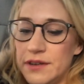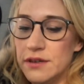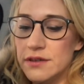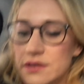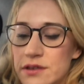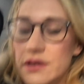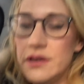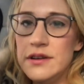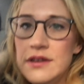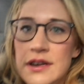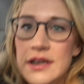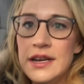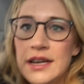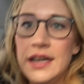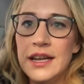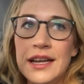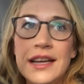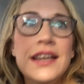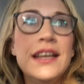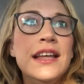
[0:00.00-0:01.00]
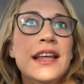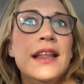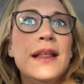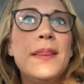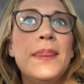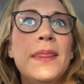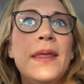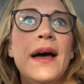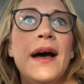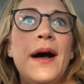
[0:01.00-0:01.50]
feels good,
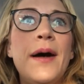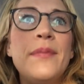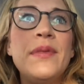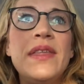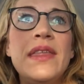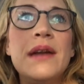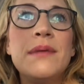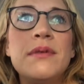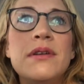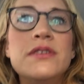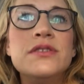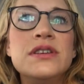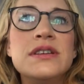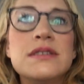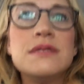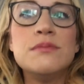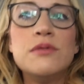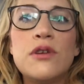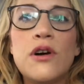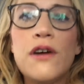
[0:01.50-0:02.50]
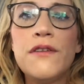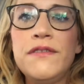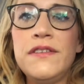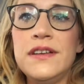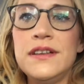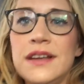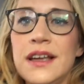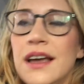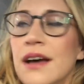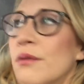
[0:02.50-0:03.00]
and then I'm gonna drink some more
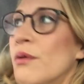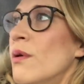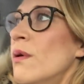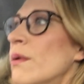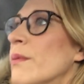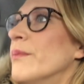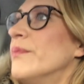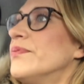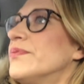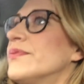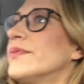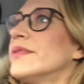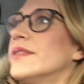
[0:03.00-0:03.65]
coffee and get warm.